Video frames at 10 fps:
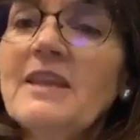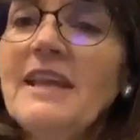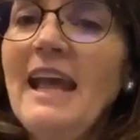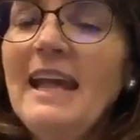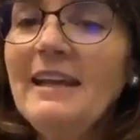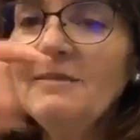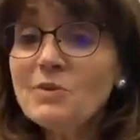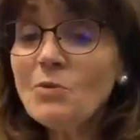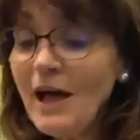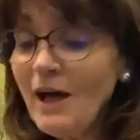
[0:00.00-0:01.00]
Okay,
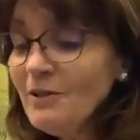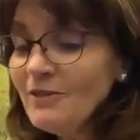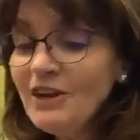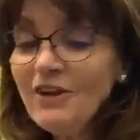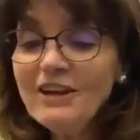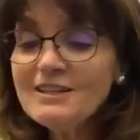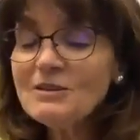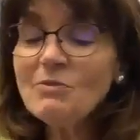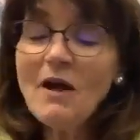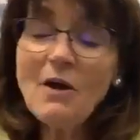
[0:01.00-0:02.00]
well, there is
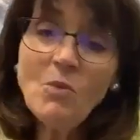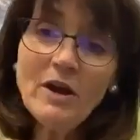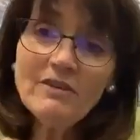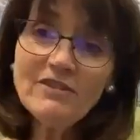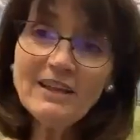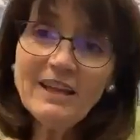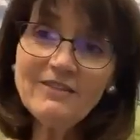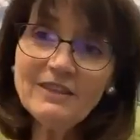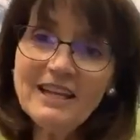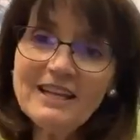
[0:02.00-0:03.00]
a wonderful
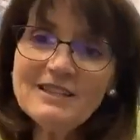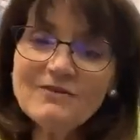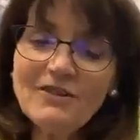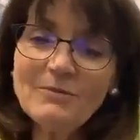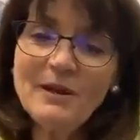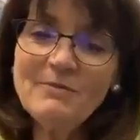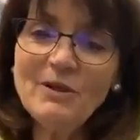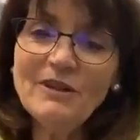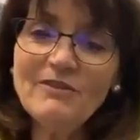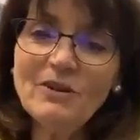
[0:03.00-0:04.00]
gift list for
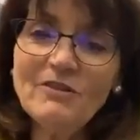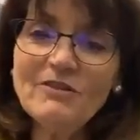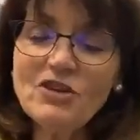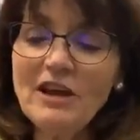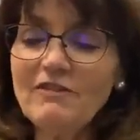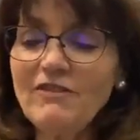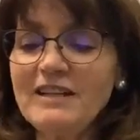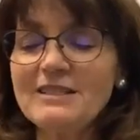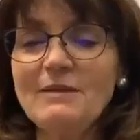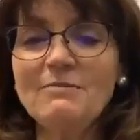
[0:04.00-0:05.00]
people if you're trying to
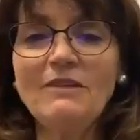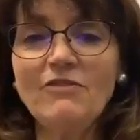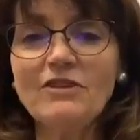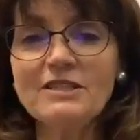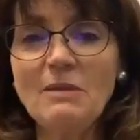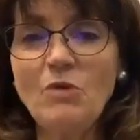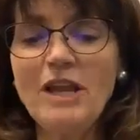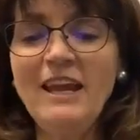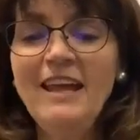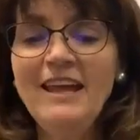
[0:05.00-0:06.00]
find something for
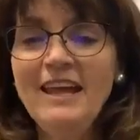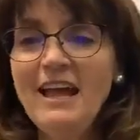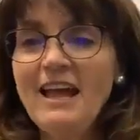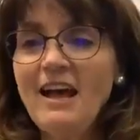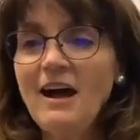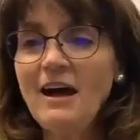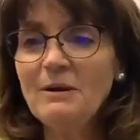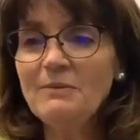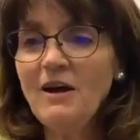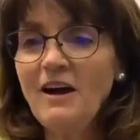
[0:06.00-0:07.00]
someone
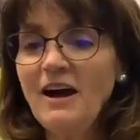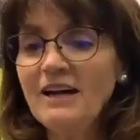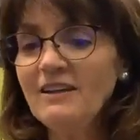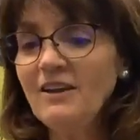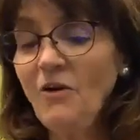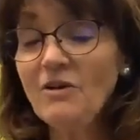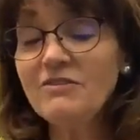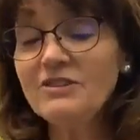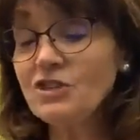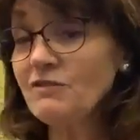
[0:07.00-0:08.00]
or
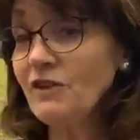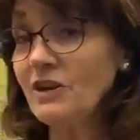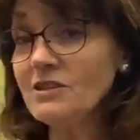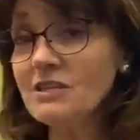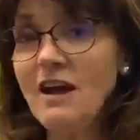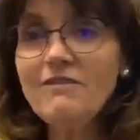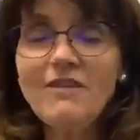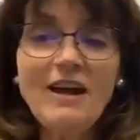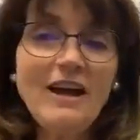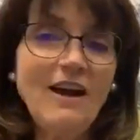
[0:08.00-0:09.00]
just for yourself.
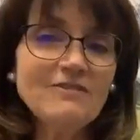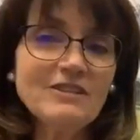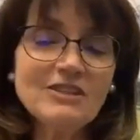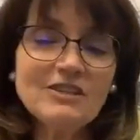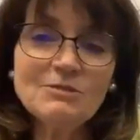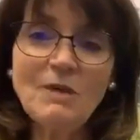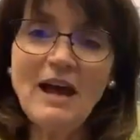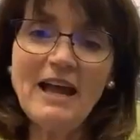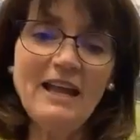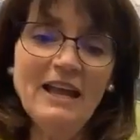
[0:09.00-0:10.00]
I often just
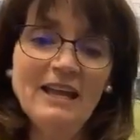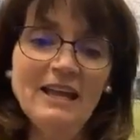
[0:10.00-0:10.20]
buy